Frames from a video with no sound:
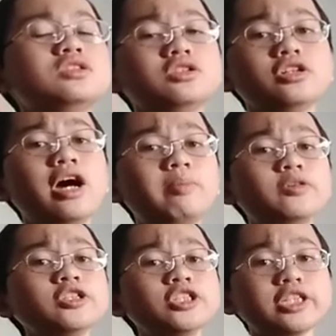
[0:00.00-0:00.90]
do you
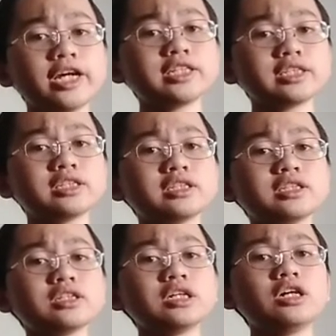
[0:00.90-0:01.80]
appreciate
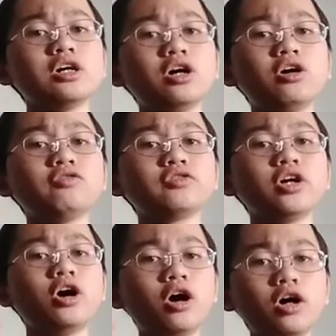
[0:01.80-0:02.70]
of
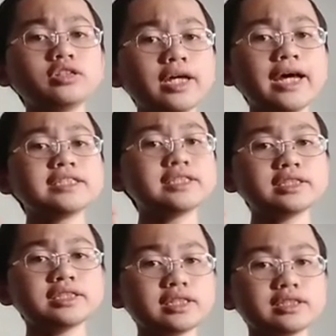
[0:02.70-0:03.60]
your own
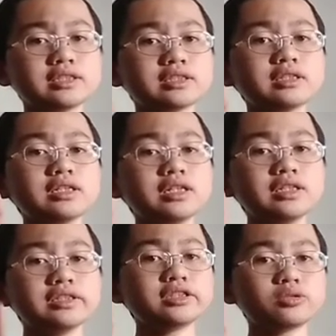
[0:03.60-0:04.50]
existence
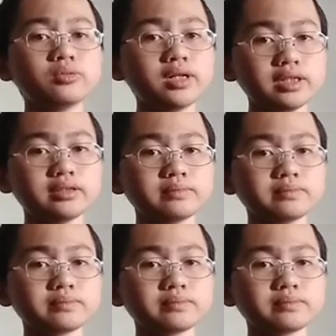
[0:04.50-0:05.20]
in this world?